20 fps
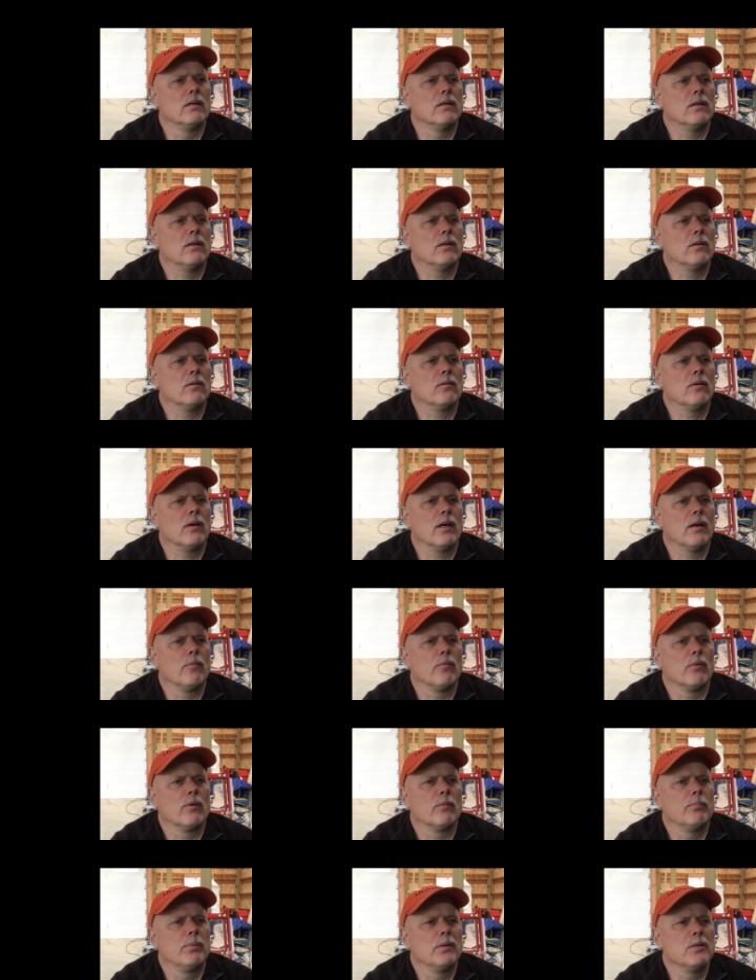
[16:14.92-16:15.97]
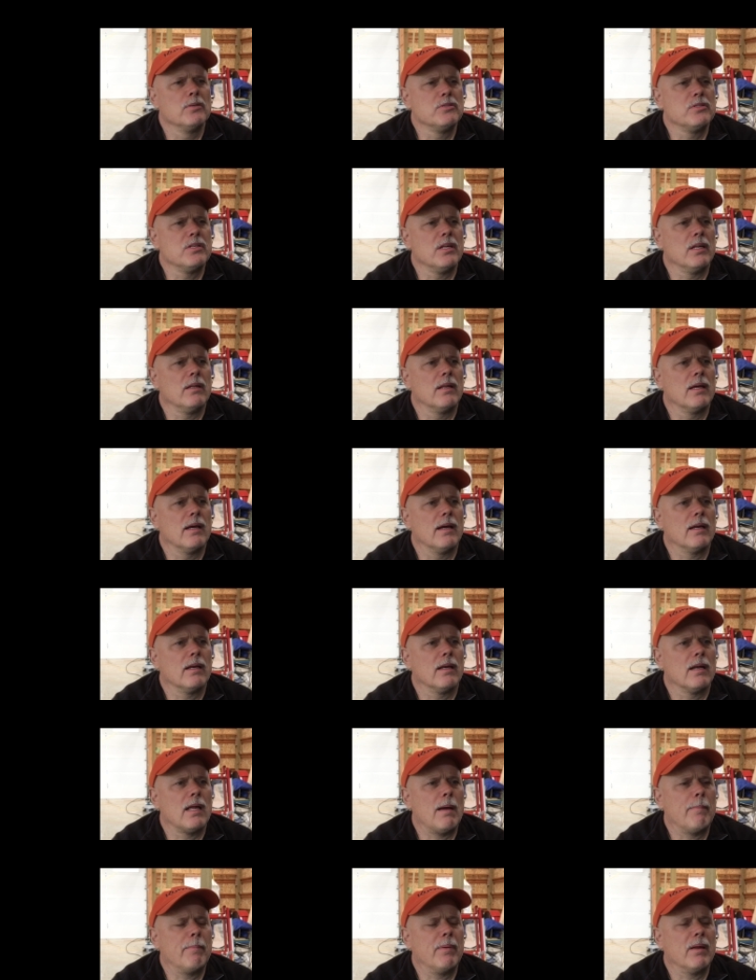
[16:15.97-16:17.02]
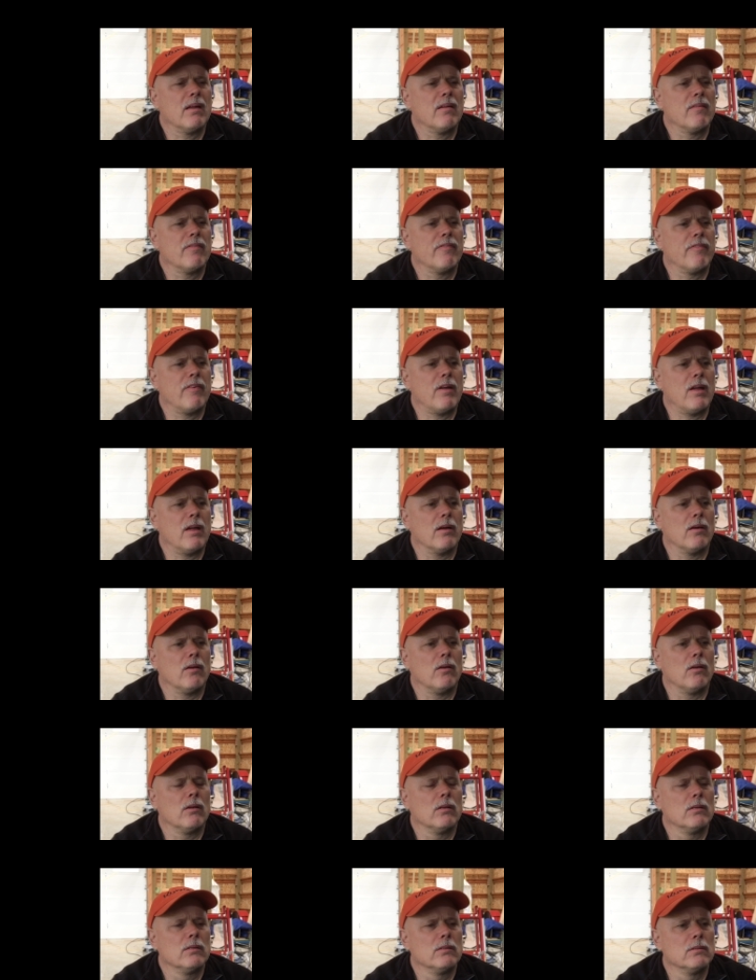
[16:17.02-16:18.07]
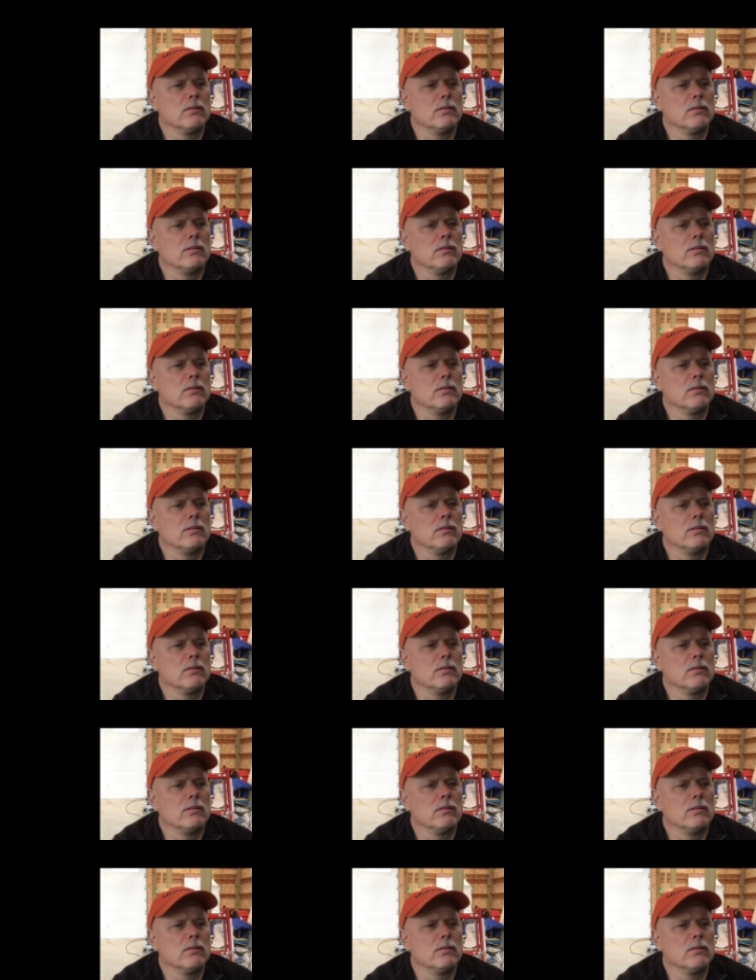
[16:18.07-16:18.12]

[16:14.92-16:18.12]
All right, we're posting that epic fail.